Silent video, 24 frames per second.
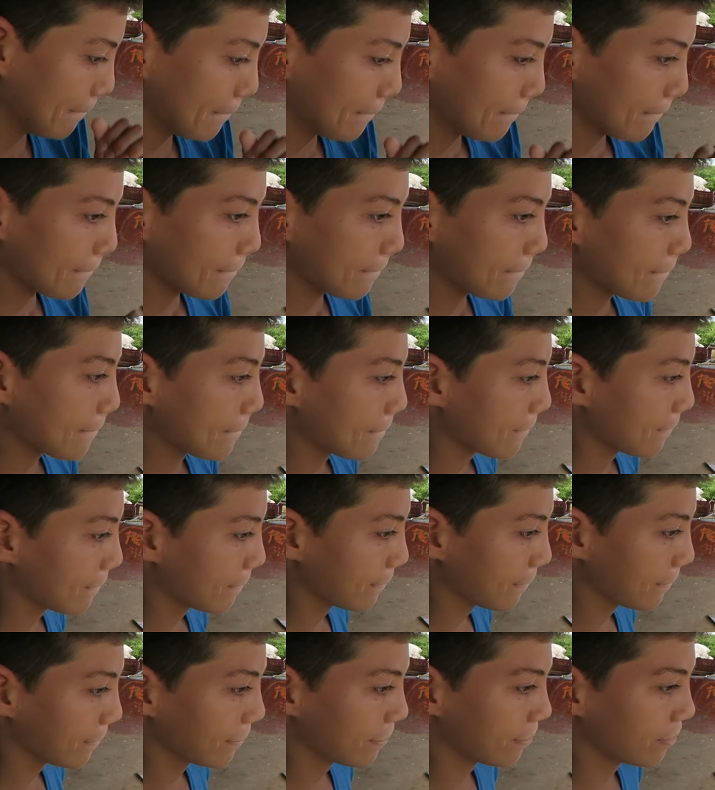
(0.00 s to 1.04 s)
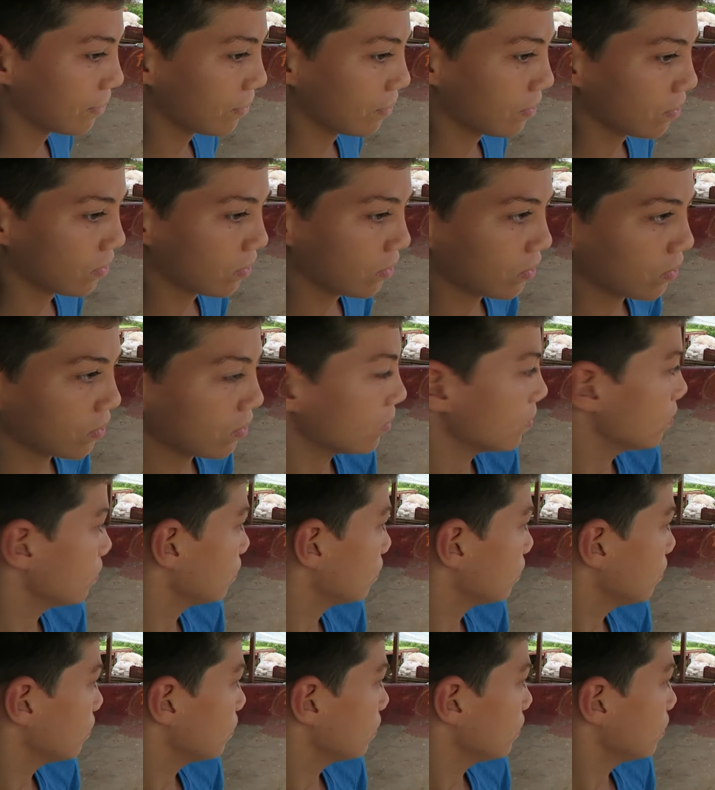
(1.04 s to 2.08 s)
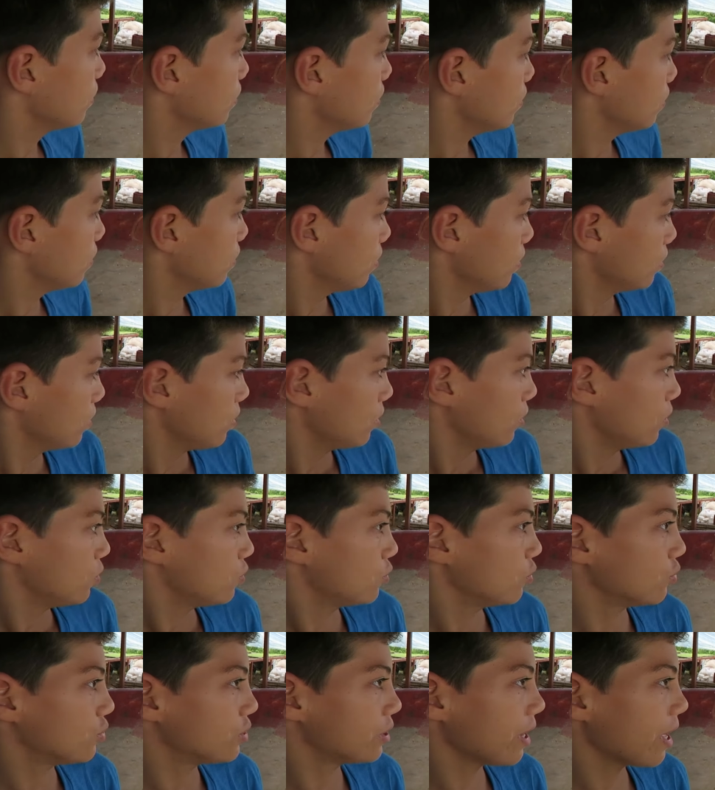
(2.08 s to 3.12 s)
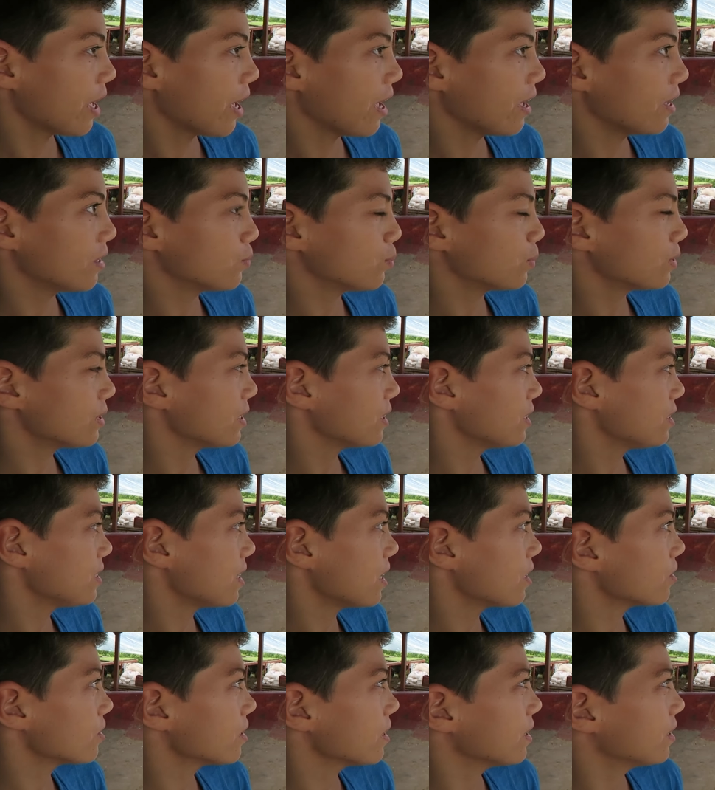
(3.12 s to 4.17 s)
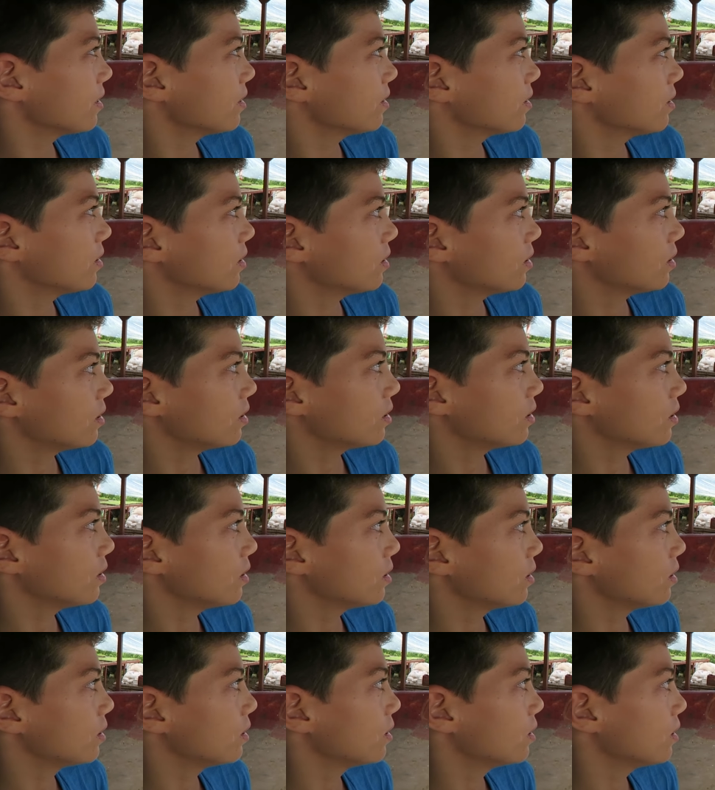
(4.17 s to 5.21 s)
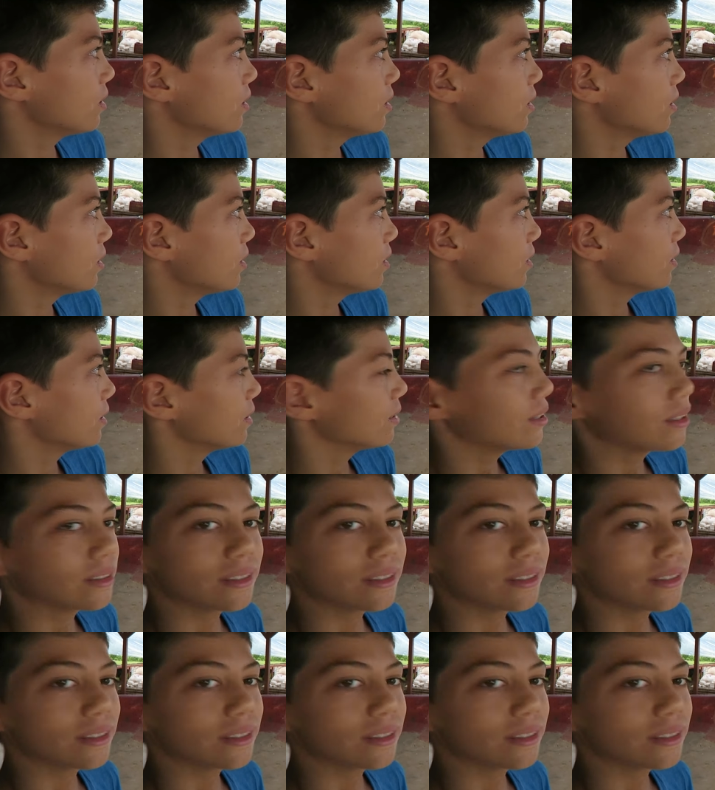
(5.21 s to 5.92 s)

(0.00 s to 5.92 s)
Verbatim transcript: I usually go wear shoes going to San Jose though. So today is what day? Saturday? Today's Saturday. Saturday.